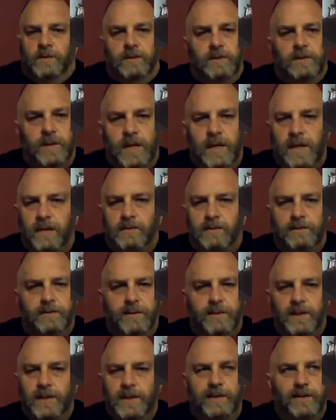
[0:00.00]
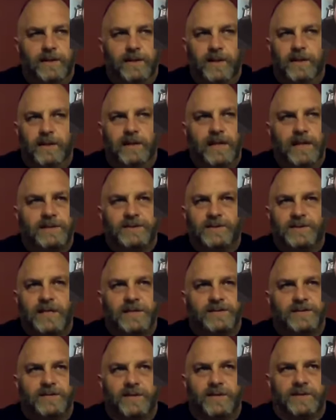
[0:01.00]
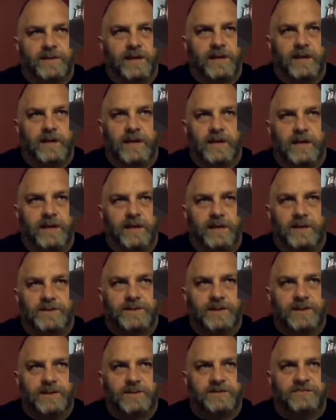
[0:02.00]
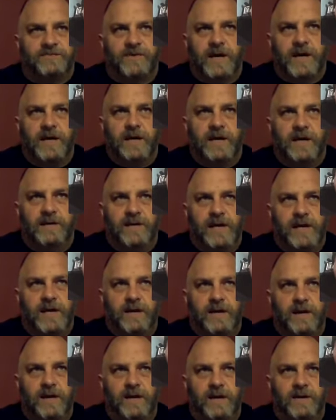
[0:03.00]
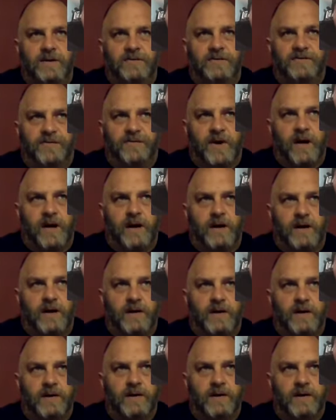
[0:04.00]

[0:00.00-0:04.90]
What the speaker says: Yeah. And that's the thing. It's finding that inner fire.